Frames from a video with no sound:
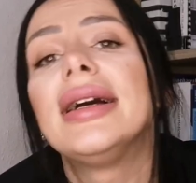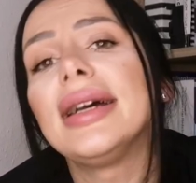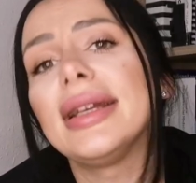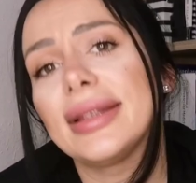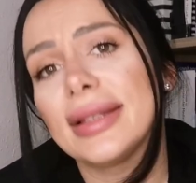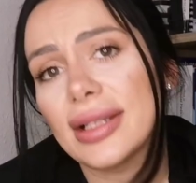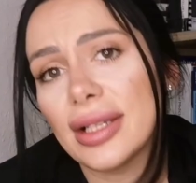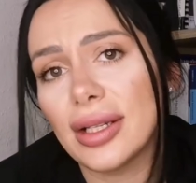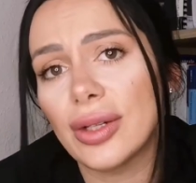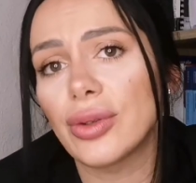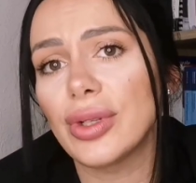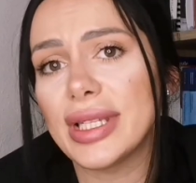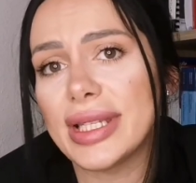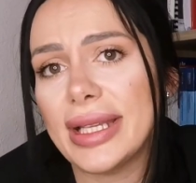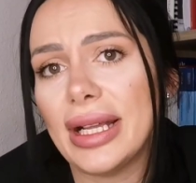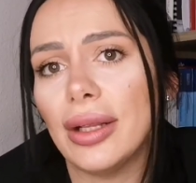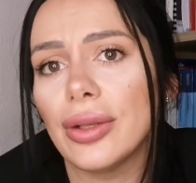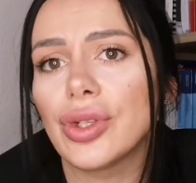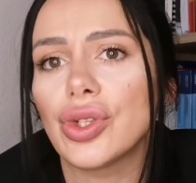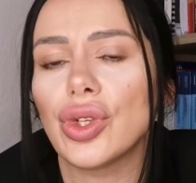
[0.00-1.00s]
and the
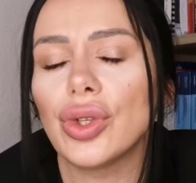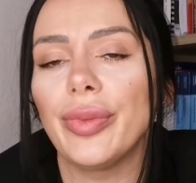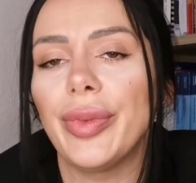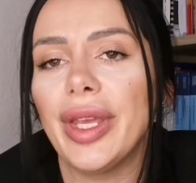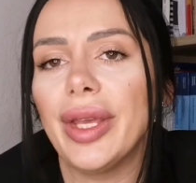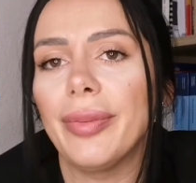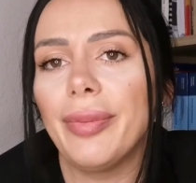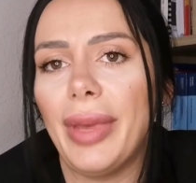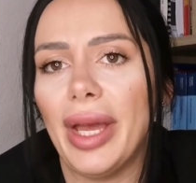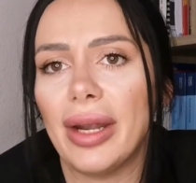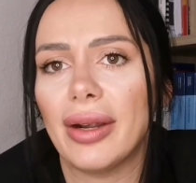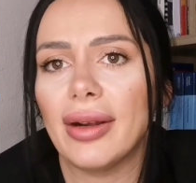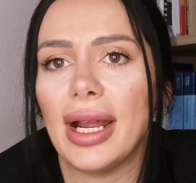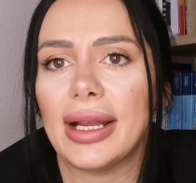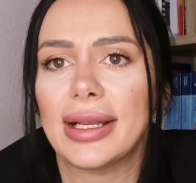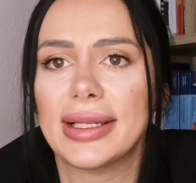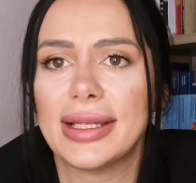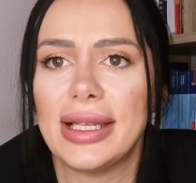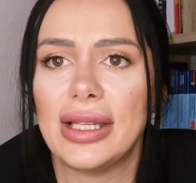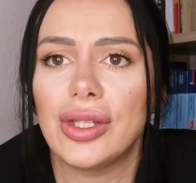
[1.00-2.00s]
result should be a better
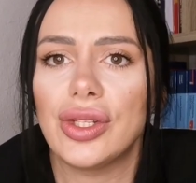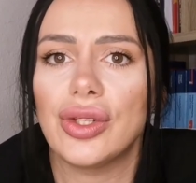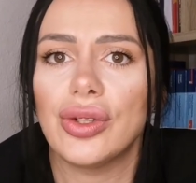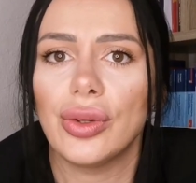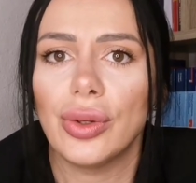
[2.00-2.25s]
access